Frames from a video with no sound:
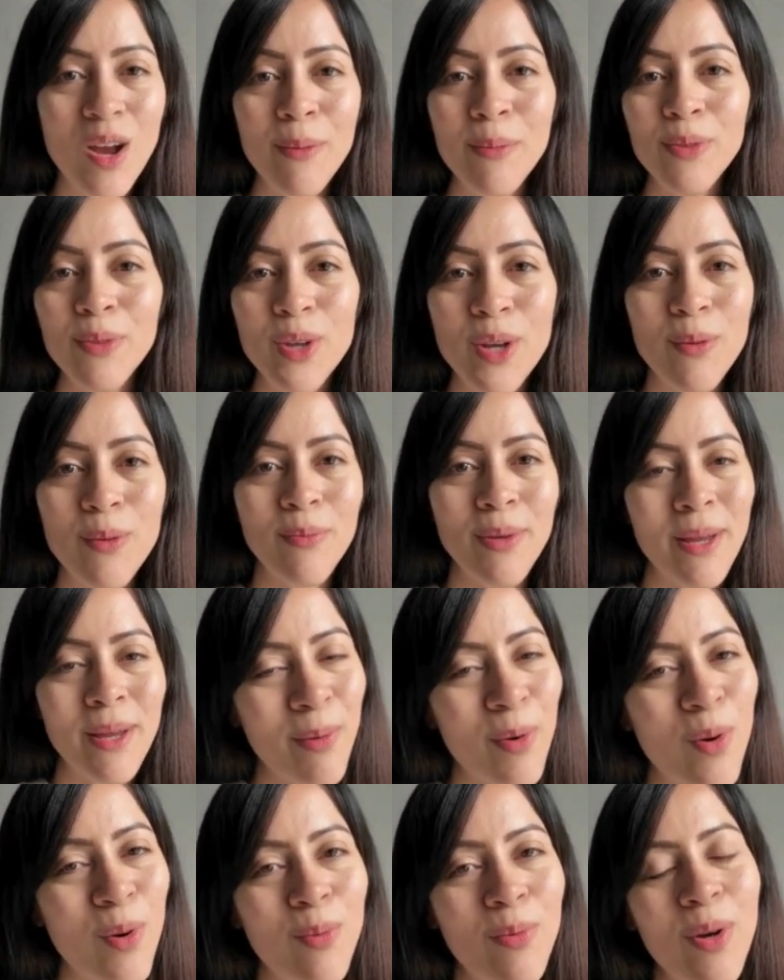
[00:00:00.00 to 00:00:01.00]
Real
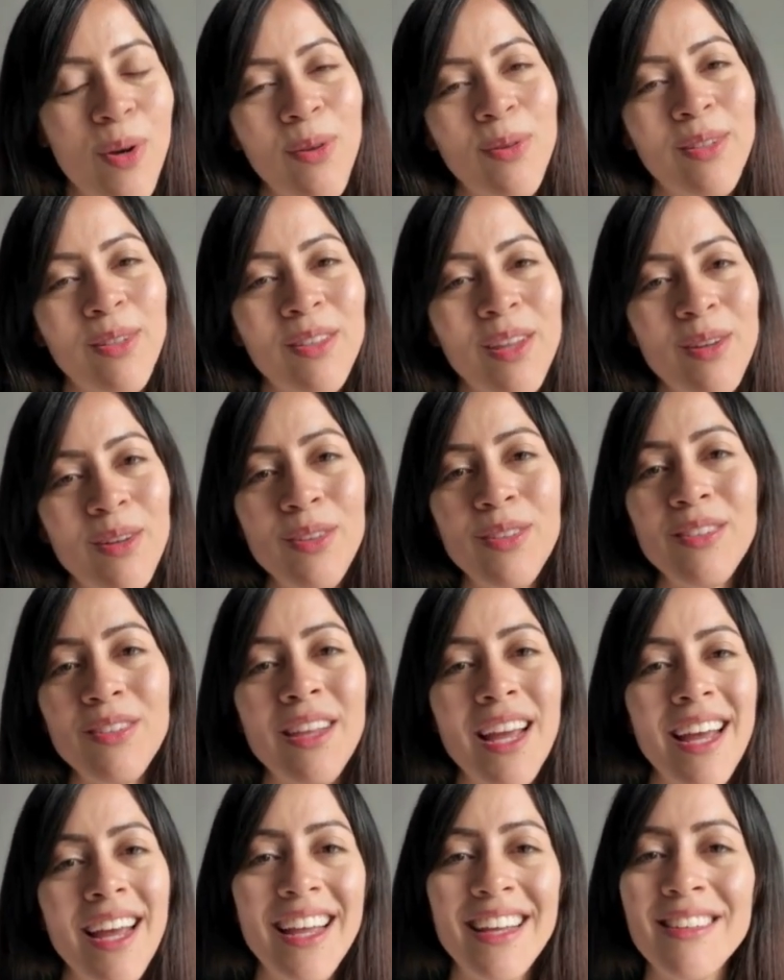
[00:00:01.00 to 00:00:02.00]
people, real results.
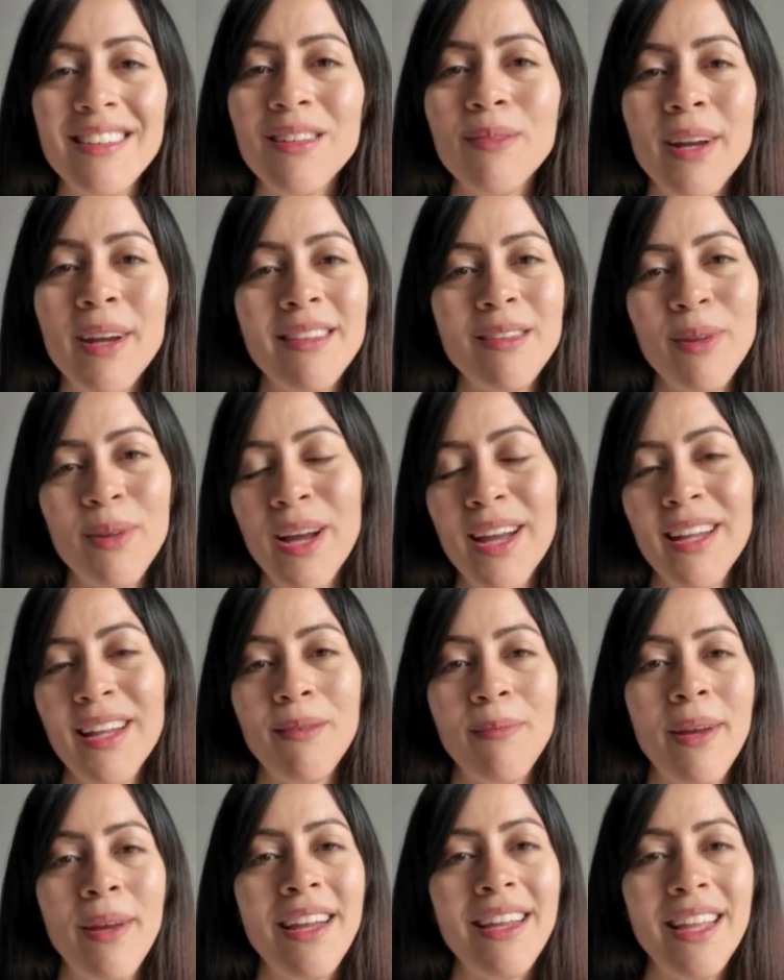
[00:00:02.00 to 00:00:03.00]
And here's the best part,
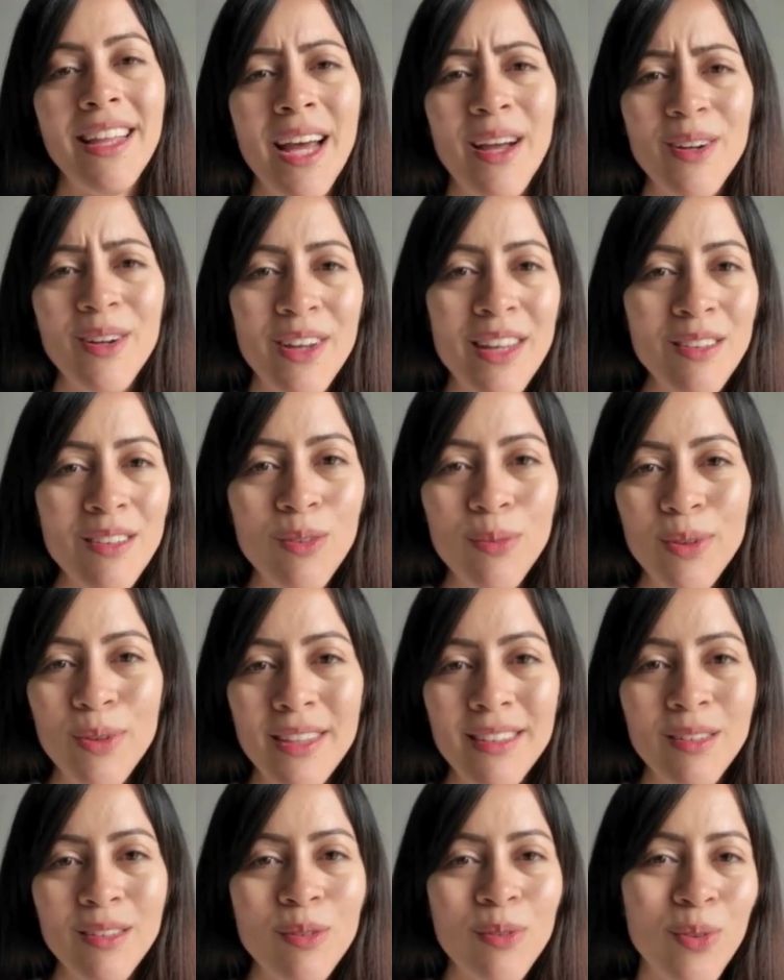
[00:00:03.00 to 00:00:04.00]
MetaNail is
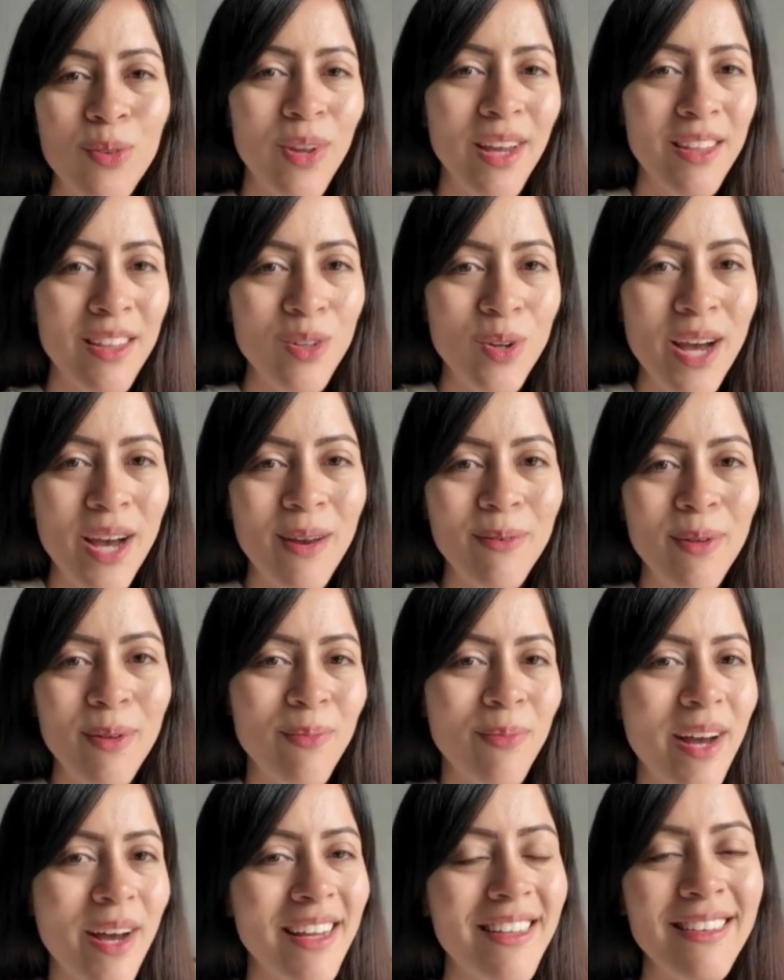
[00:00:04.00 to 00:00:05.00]
risk-free. You're
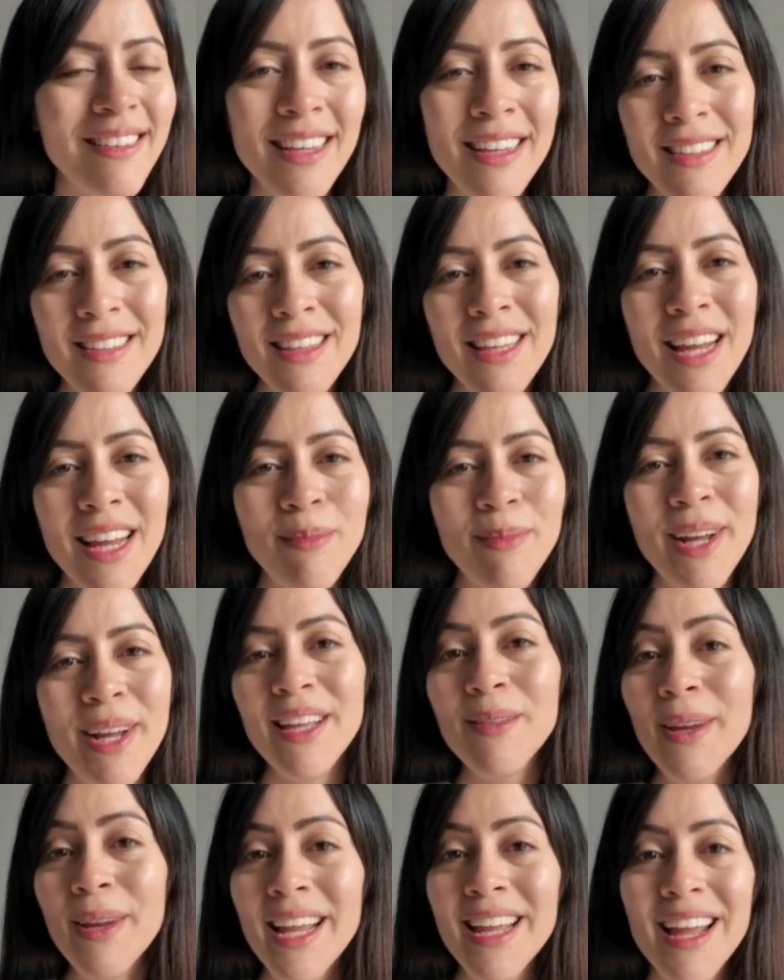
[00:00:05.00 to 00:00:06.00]
covered by a 60-day
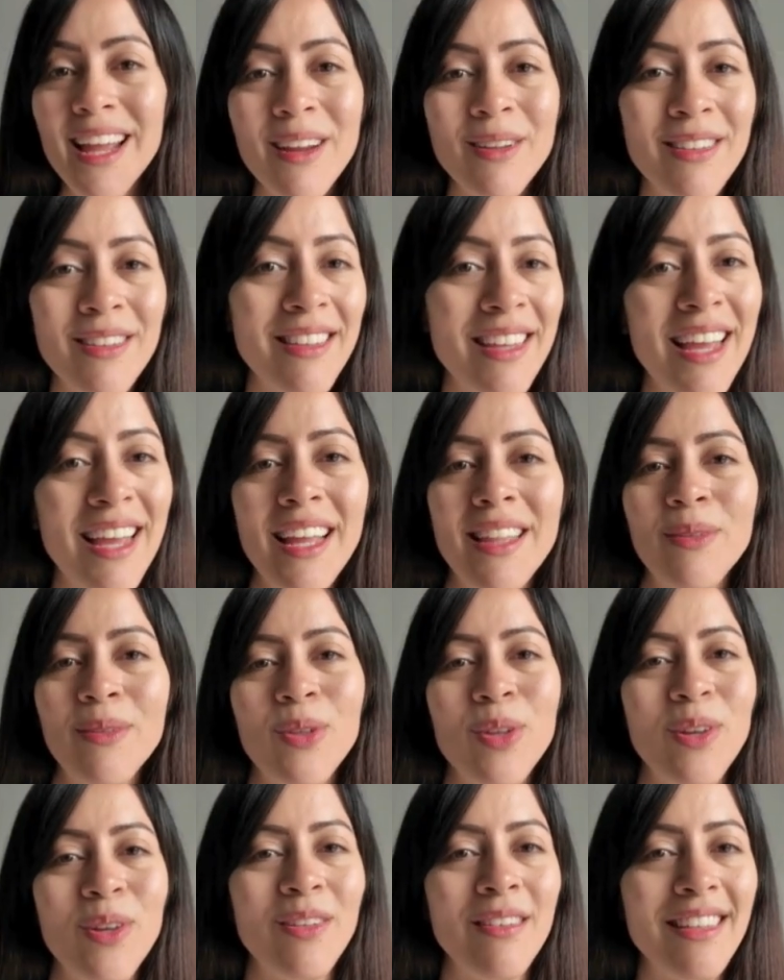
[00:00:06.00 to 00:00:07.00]
money-back guarantee. If
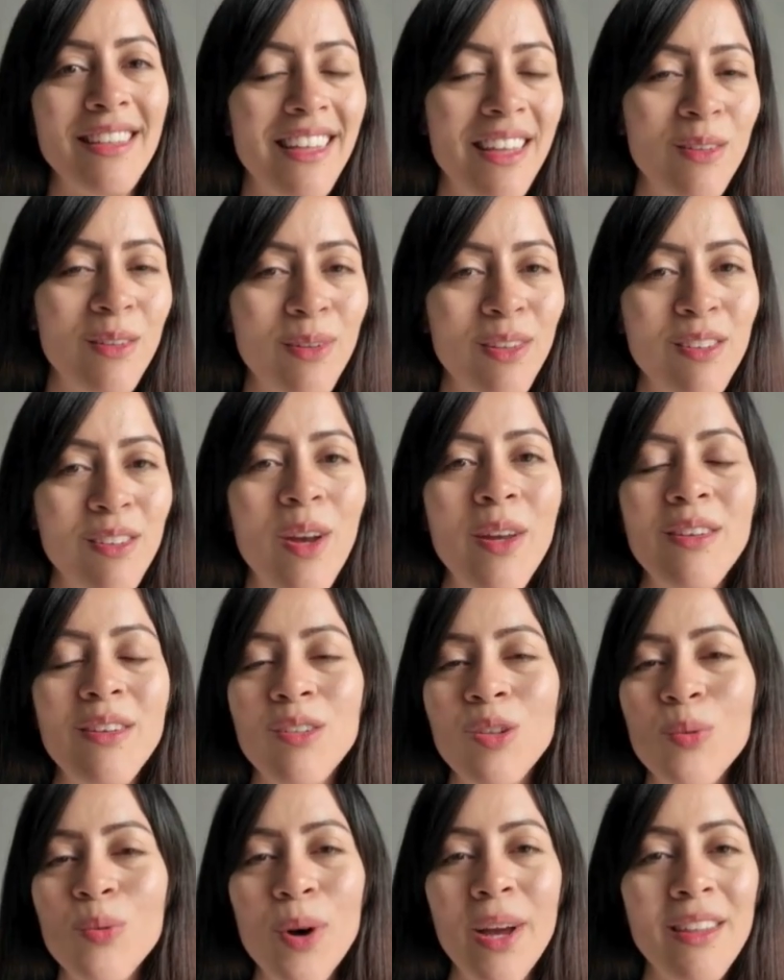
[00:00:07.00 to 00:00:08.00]
you don't see the
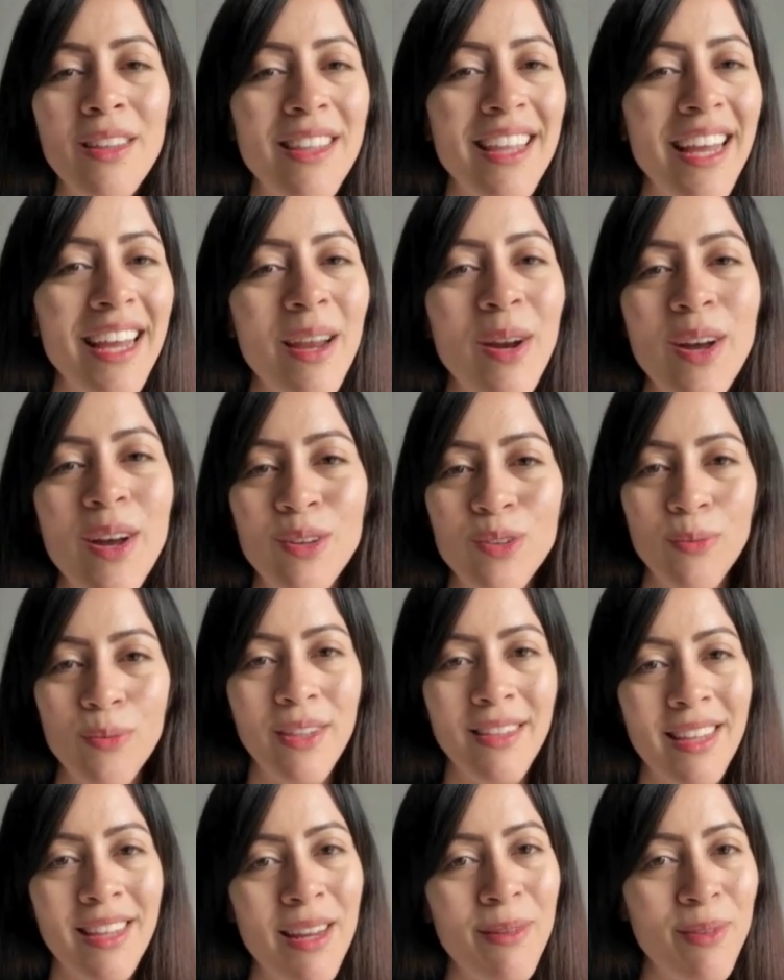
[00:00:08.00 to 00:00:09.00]
results you want, you get
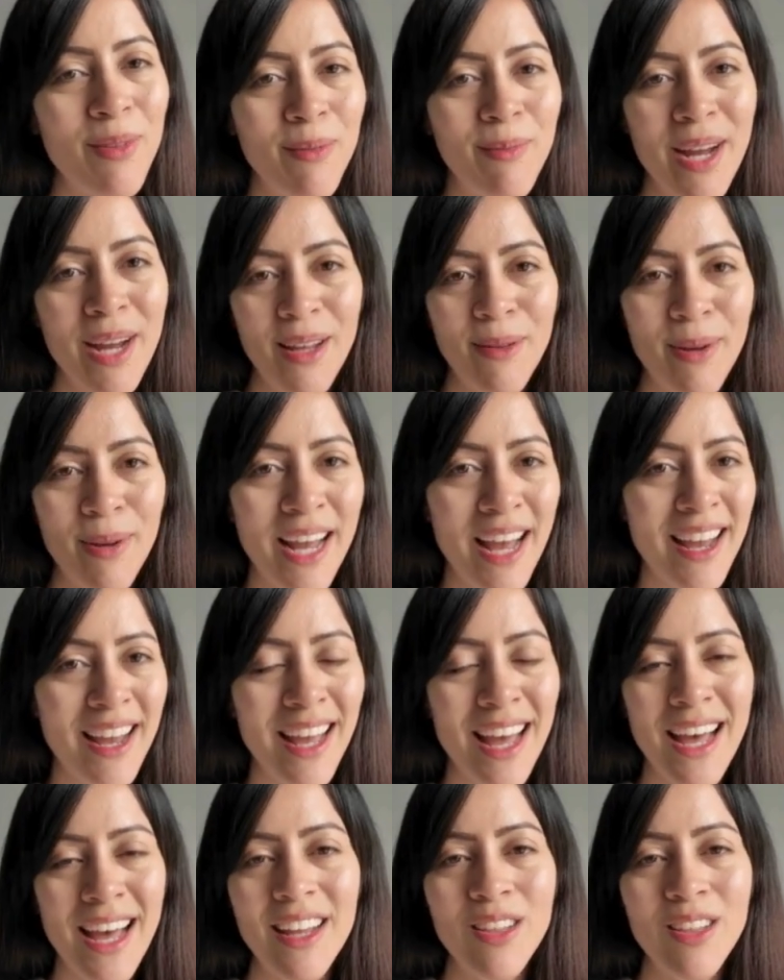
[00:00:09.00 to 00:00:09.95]
100% of your money back.